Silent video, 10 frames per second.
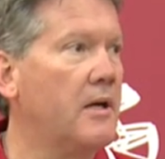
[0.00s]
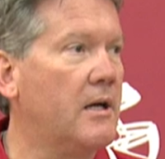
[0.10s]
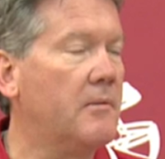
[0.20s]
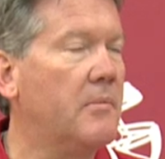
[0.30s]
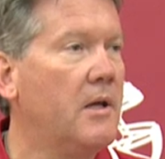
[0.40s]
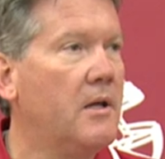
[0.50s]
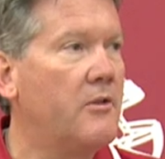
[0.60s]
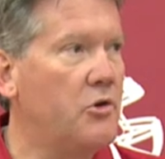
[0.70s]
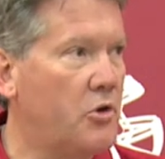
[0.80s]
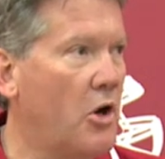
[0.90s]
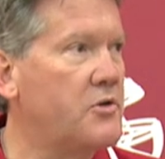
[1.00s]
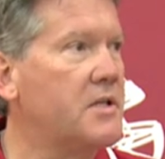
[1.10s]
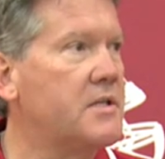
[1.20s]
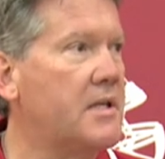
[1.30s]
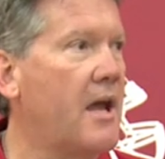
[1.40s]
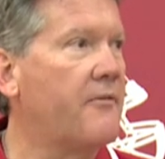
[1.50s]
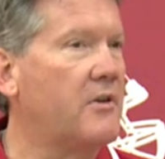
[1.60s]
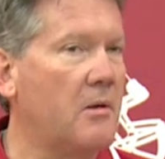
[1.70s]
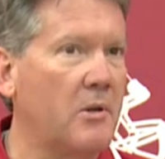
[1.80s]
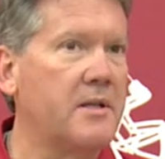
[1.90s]
the new coaching staff,
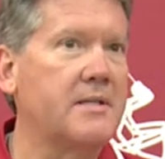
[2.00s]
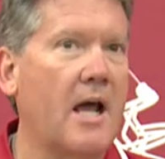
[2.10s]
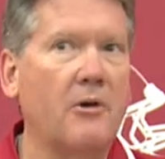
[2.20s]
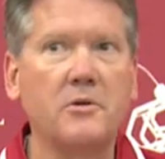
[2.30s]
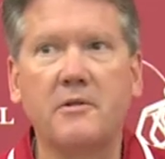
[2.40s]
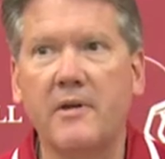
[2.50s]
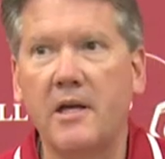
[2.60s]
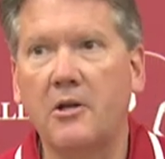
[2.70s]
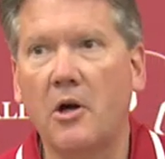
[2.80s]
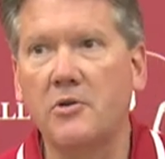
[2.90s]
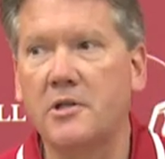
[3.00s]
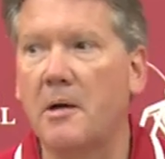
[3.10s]
doubling the salaries of the head coach,